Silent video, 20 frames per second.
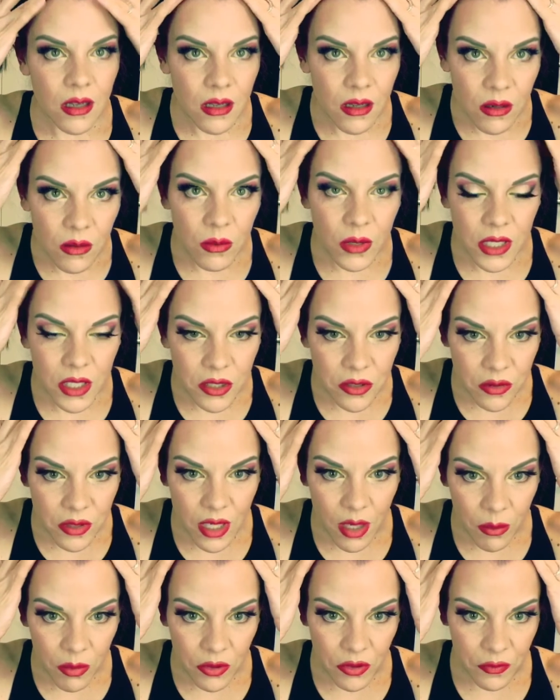we're going to do a
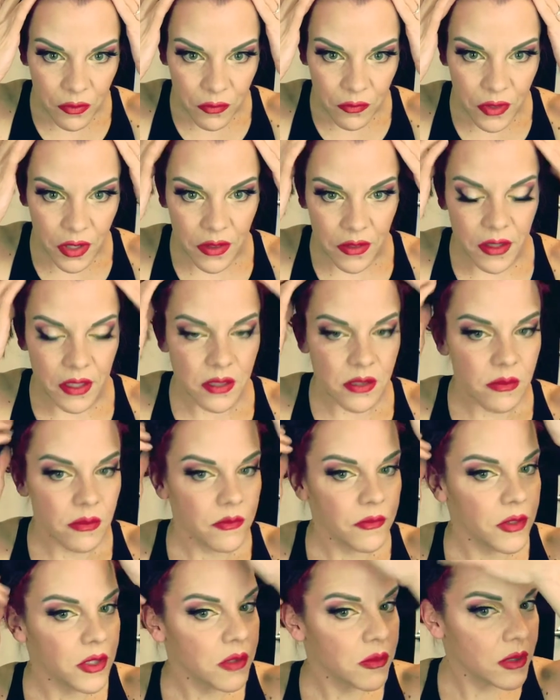couple different fun things. But
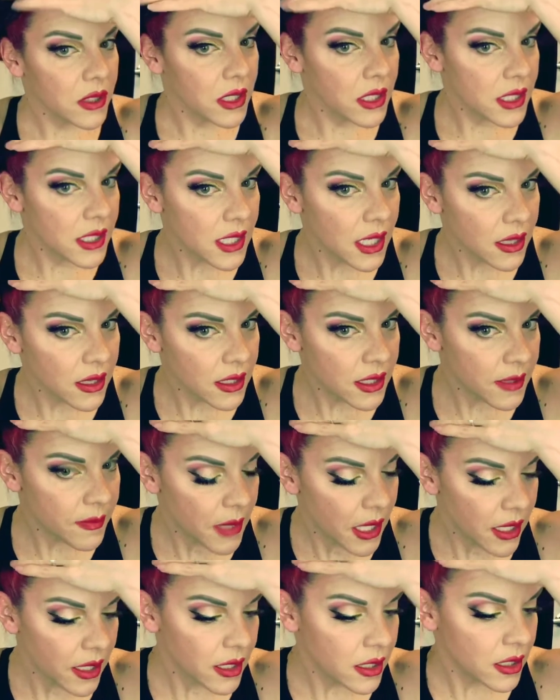first, we're going to set this
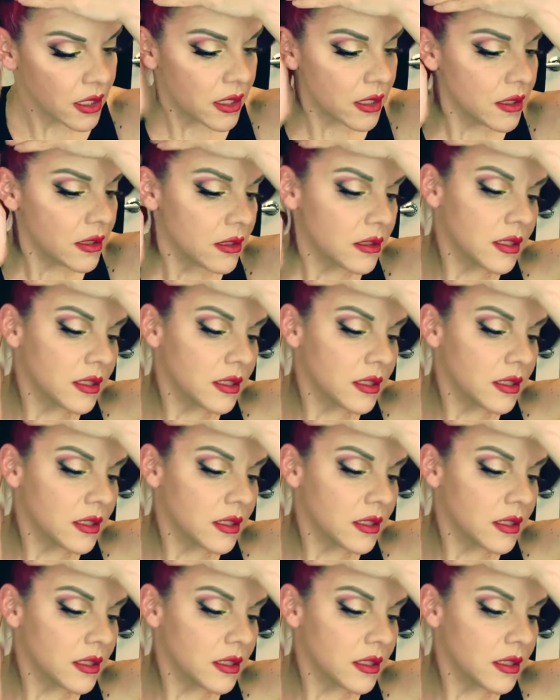back in here.